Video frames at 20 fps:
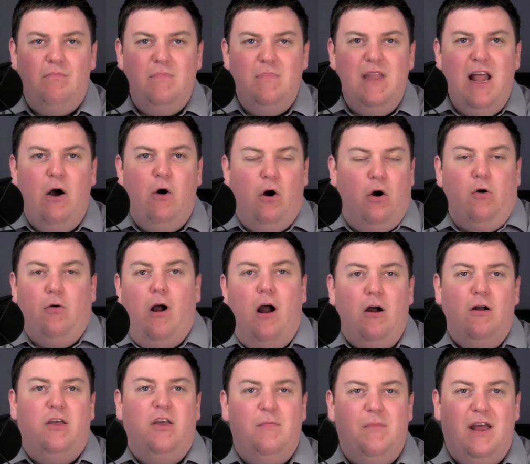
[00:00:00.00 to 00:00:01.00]
Now, her
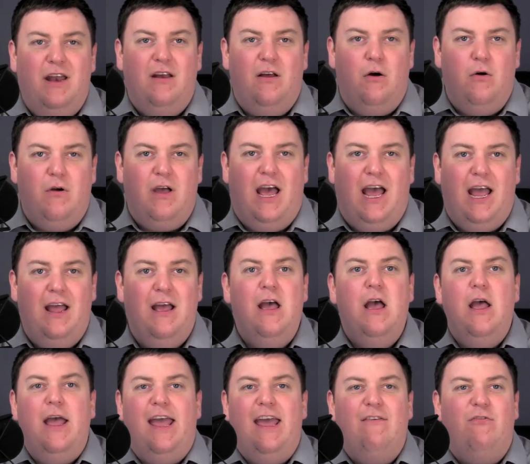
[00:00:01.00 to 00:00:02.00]
argument, okay,
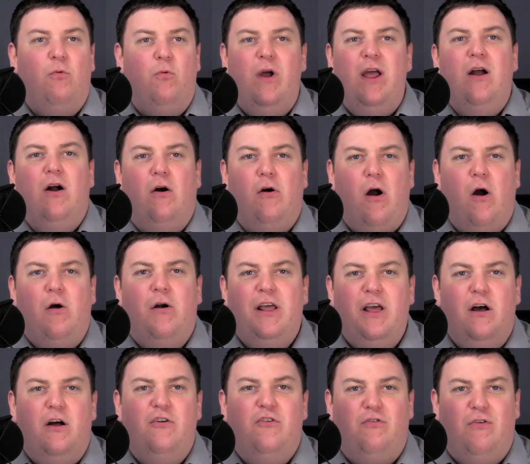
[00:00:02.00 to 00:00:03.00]
if we are
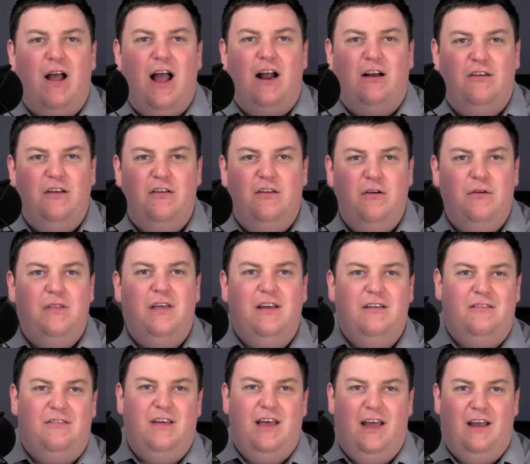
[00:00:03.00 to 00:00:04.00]
already on track to do
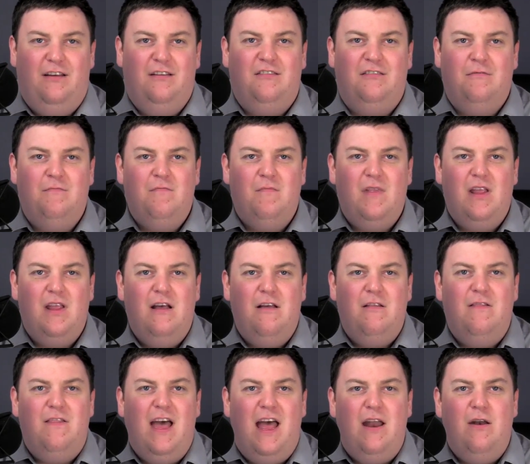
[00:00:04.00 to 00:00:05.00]
these things,
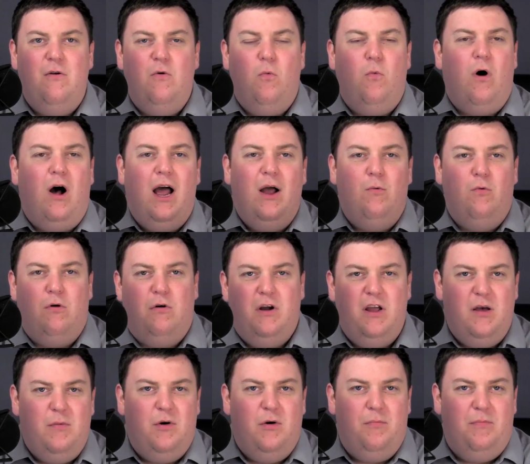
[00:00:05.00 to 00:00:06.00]
then why
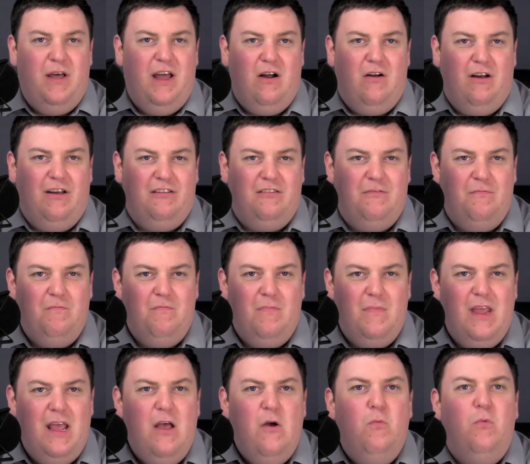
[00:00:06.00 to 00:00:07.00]
worry about Paris?
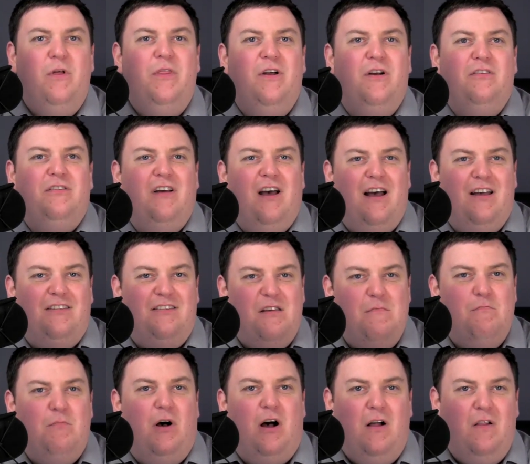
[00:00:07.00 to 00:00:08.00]
Well, there's a
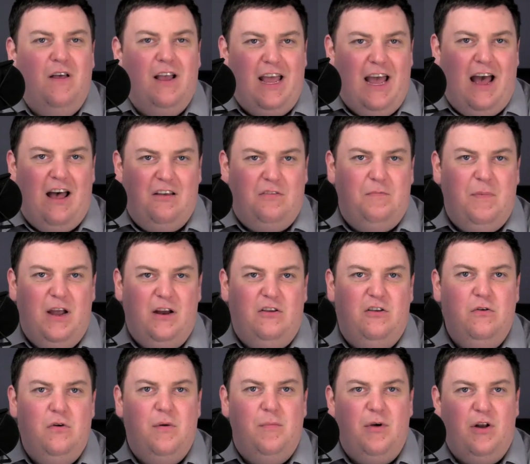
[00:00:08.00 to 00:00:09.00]
symbolic aspect
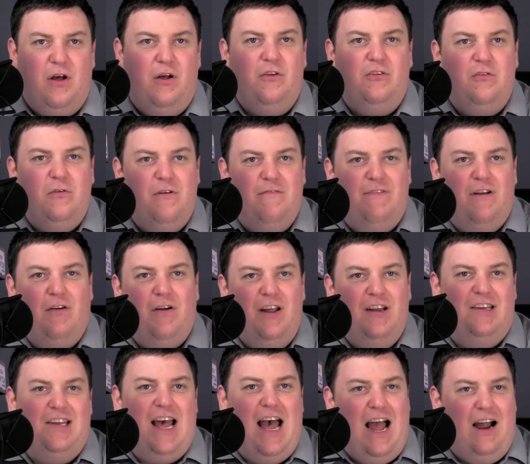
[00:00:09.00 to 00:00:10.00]
to it, but also a
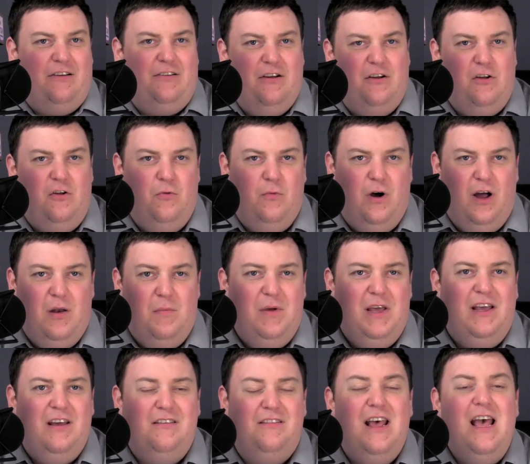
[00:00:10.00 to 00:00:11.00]
very tactical one,
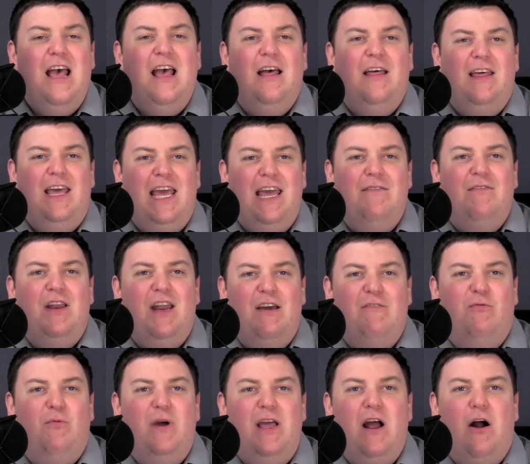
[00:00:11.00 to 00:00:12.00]
because even
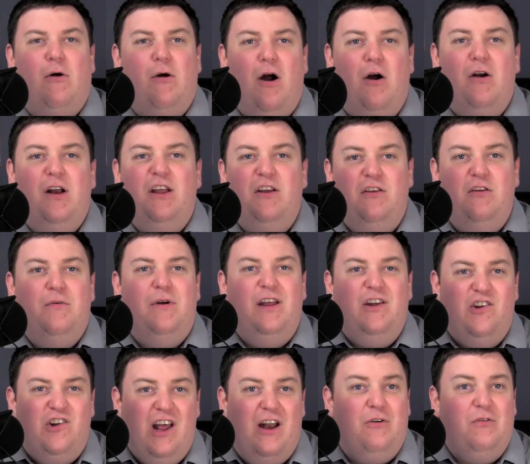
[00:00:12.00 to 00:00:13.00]
if we are already
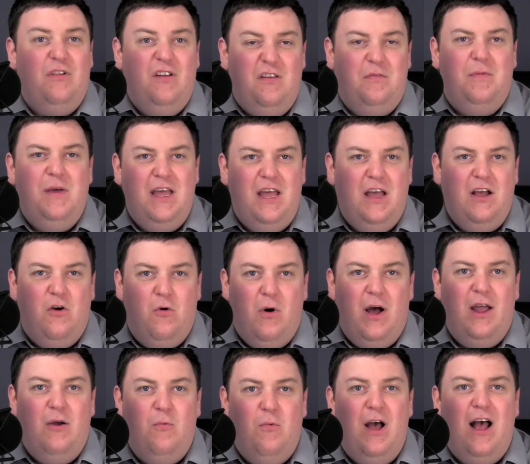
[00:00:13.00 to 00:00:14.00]
doing, generally speaking,
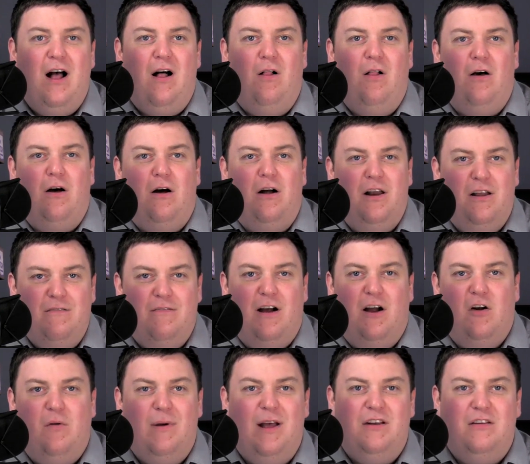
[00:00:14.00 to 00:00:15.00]
quite well on
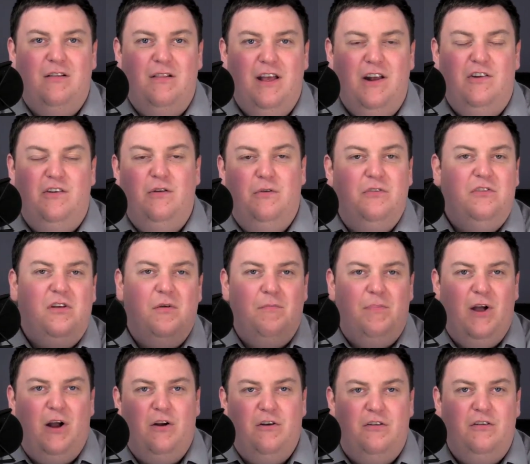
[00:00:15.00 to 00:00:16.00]
environmental issues
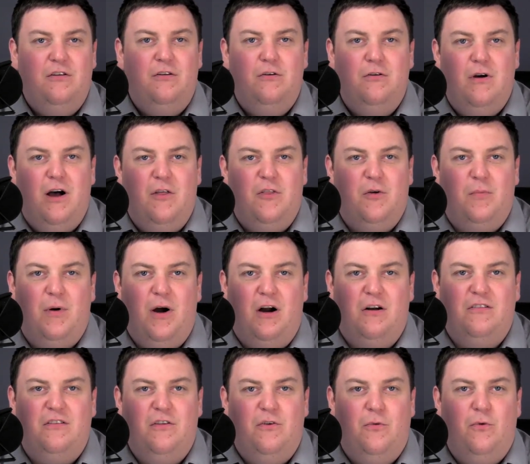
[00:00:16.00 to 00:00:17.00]
compared to other
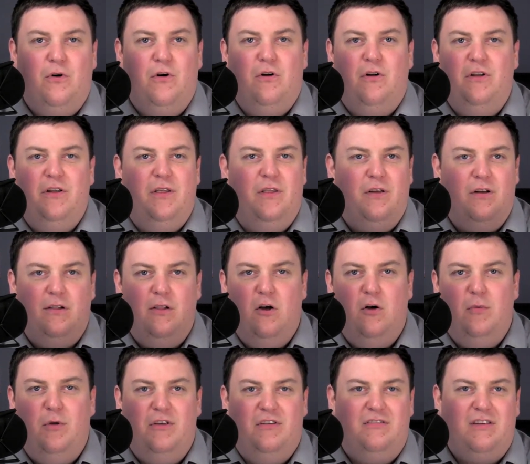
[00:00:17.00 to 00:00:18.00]
parts of the world and the
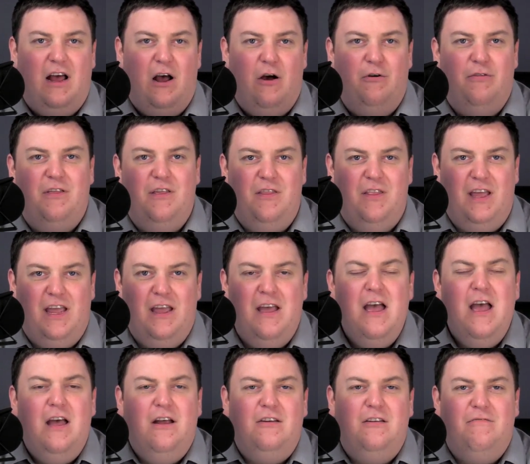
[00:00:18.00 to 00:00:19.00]
global south and the
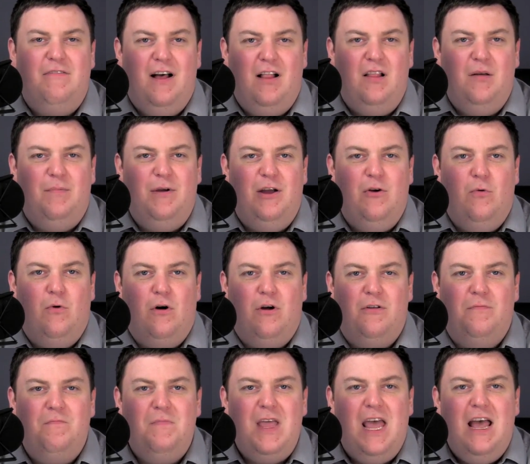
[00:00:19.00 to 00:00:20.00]
developing
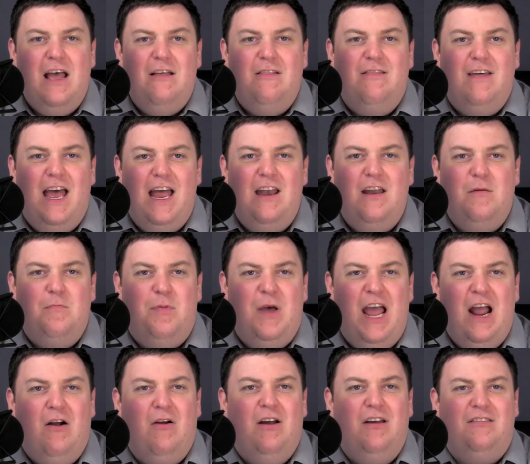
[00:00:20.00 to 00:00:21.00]
world, then
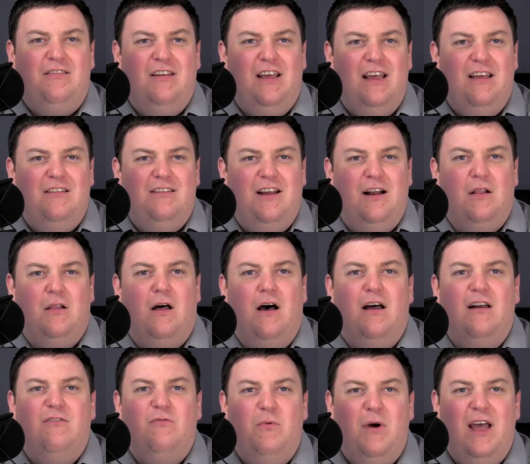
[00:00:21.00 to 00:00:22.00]
Paris is in a
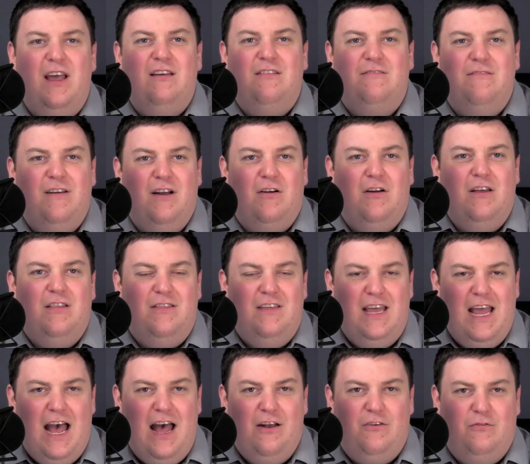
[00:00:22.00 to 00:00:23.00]
lot of ways very
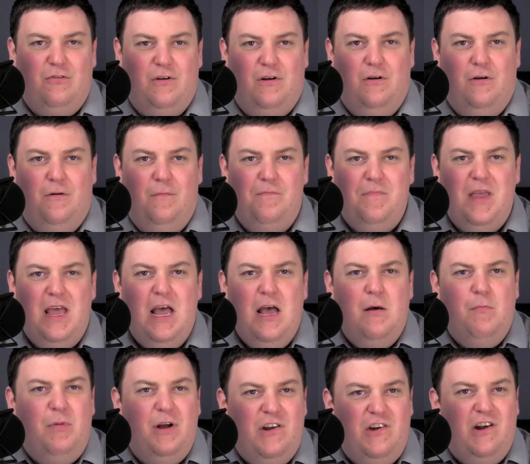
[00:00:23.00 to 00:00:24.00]
theatrical.
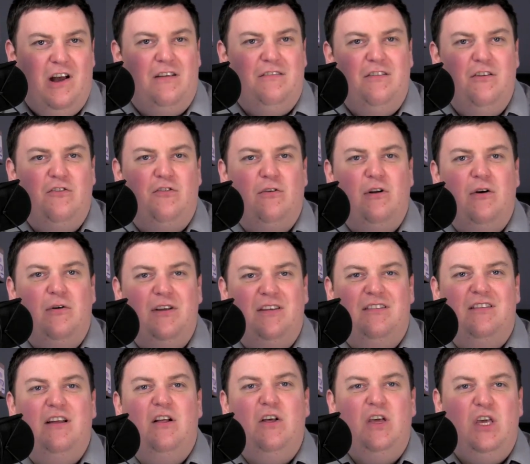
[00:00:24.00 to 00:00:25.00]
But Justin Trudeau is
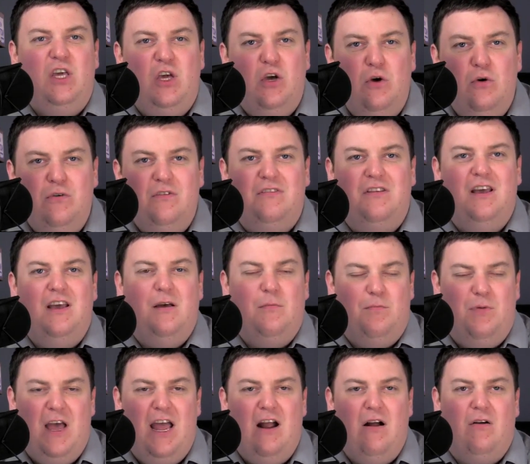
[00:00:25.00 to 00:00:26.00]
still using
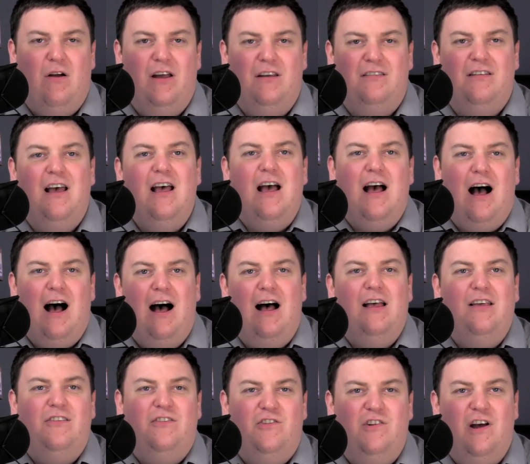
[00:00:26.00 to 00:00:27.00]
Paris
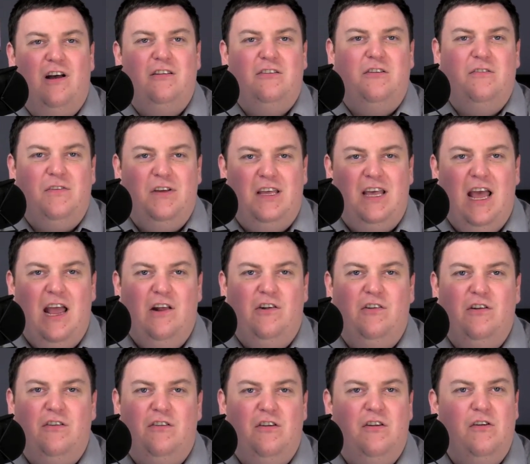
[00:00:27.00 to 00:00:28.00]
as
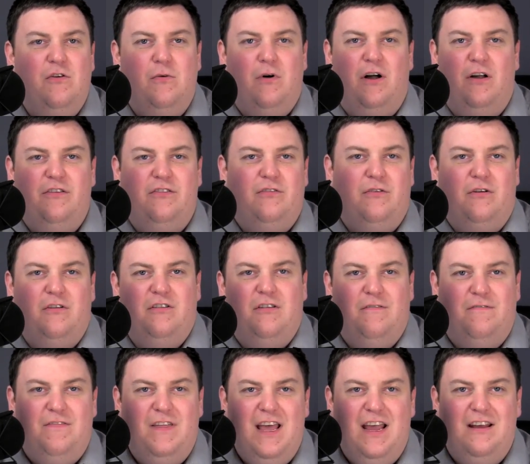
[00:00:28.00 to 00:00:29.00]
justification to do all sorts
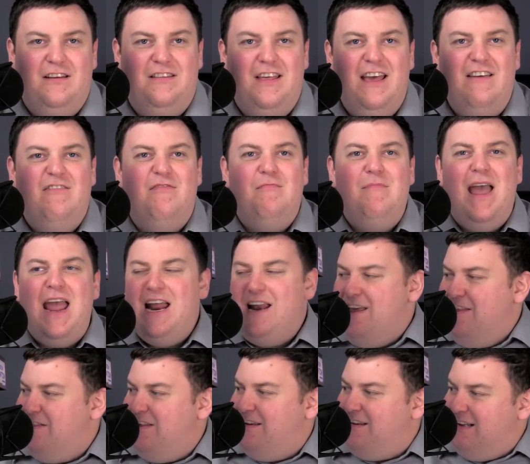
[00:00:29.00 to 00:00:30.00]
of things. They've made
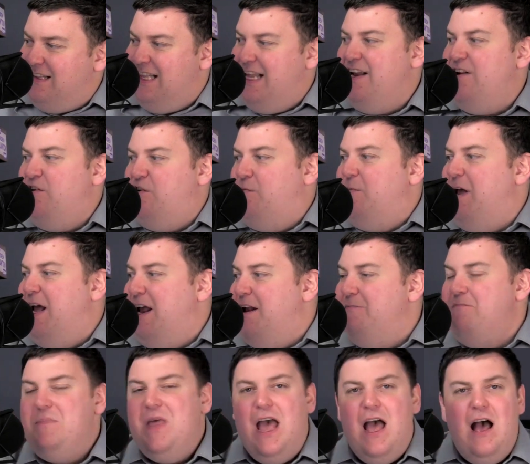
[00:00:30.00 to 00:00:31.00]
it this
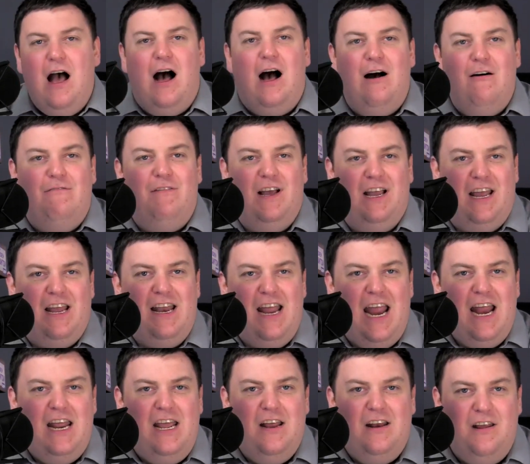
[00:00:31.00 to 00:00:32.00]
linchpin of
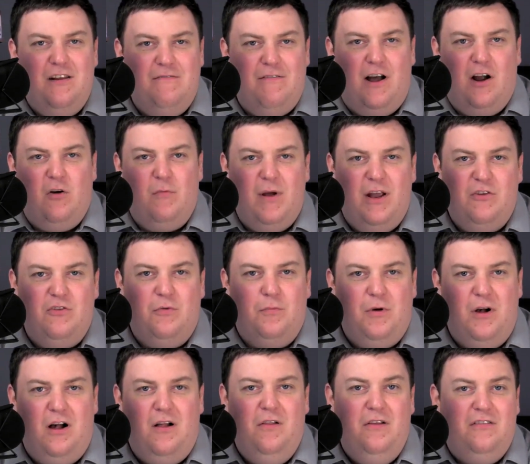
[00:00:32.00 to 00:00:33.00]
Canadian environmental
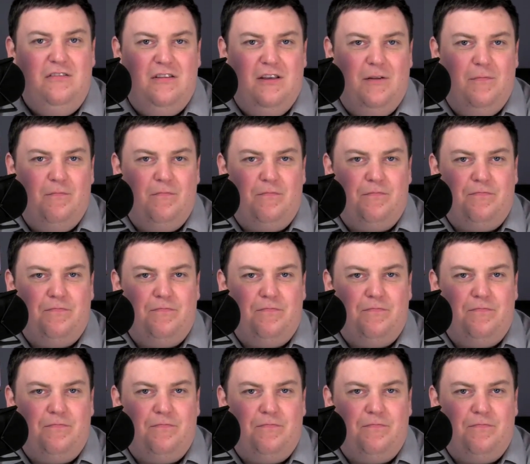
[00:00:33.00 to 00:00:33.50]
policy.